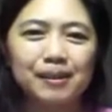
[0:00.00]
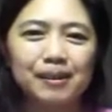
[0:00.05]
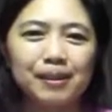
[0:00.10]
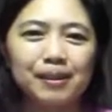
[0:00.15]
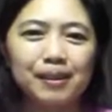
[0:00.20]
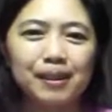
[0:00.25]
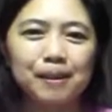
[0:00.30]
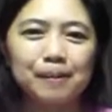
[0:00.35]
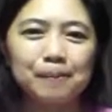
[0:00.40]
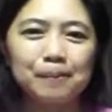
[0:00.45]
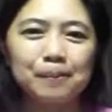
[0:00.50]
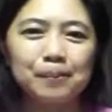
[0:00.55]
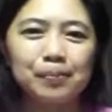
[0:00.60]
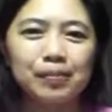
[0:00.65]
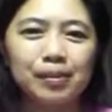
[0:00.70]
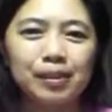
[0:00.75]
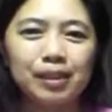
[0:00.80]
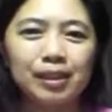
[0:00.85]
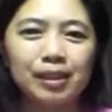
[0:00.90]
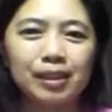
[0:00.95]
Okay,
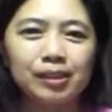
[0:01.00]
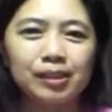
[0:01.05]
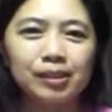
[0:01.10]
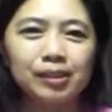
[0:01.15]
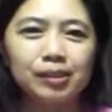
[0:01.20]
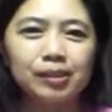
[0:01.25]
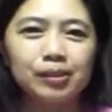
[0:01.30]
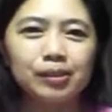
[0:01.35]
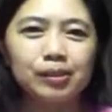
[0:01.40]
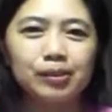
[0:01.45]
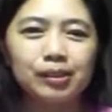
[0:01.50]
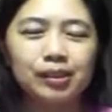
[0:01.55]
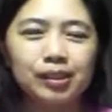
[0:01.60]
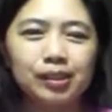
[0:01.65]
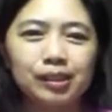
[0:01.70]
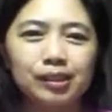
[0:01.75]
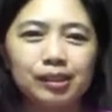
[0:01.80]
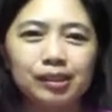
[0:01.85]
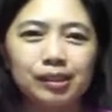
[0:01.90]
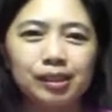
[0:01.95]
so
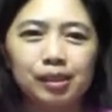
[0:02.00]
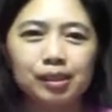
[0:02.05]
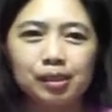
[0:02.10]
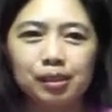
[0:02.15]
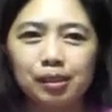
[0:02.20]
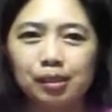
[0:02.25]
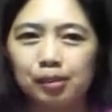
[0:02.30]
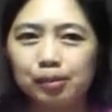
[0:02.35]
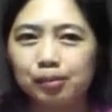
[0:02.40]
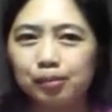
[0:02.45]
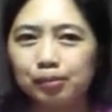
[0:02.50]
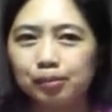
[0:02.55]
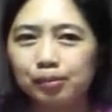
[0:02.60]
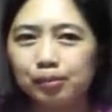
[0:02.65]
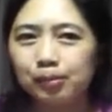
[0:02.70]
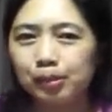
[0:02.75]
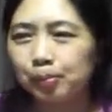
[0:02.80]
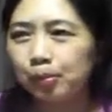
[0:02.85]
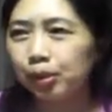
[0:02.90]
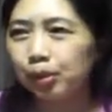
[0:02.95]
yes,
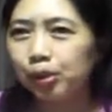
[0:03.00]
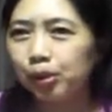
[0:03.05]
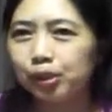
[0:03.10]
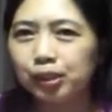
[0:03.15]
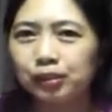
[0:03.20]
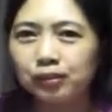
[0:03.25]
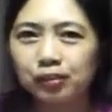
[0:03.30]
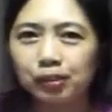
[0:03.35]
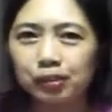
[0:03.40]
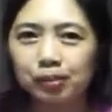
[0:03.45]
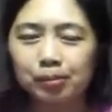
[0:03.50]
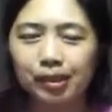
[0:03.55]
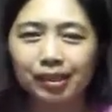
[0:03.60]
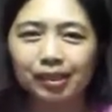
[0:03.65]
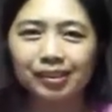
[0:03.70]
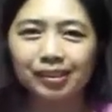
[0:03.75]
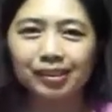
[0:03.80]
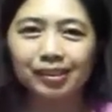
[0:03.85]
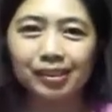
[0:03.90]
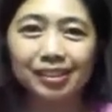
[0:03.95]
apology for
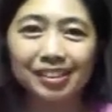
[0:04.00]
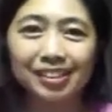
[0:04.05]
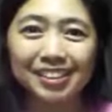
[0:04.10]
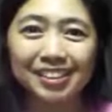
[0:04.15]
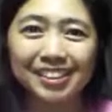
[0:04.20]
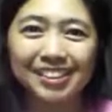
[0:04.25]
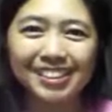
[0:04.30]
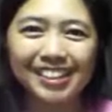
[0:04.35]
my dog.